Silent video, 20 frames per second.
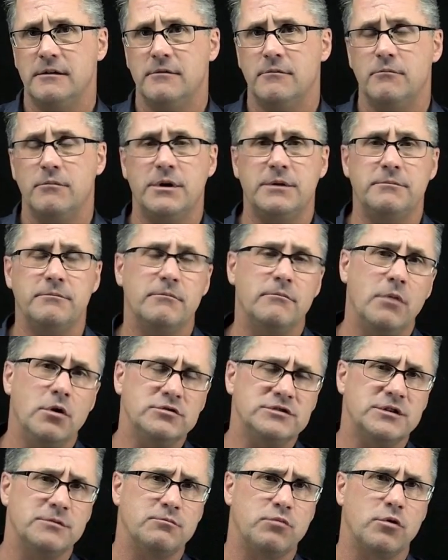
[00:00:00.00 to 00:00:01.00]
But
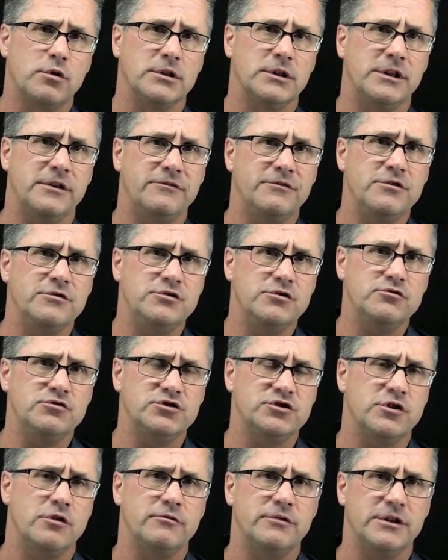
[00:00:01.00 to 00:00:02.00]
most importantly, if you do
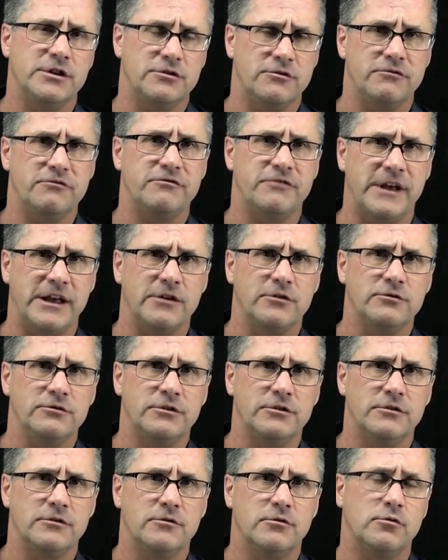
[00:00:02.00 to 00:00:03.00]
show that you failed,
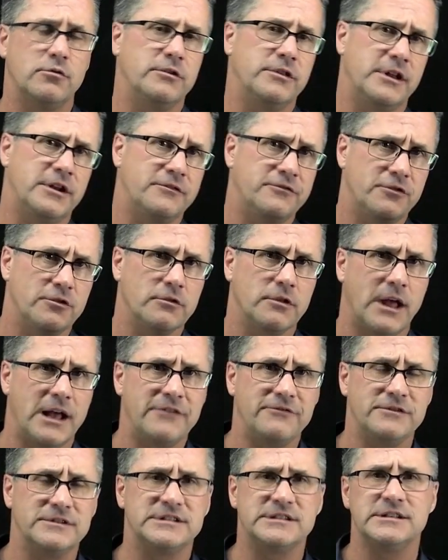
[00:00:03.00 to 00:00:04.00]
or that if your
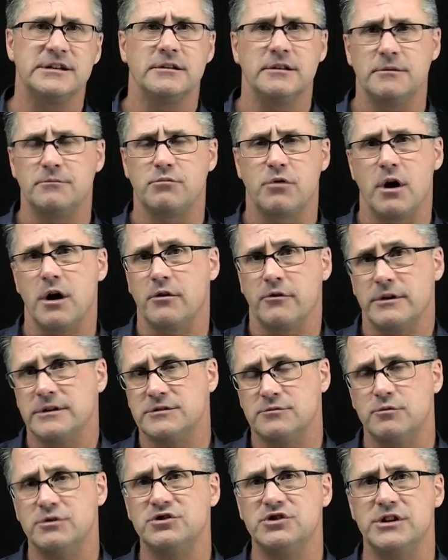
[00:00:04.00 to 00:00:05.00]
life is still in
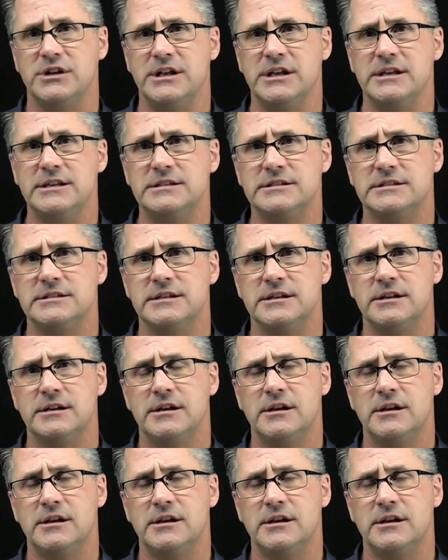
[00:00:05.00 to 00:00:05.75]
progress, which it is,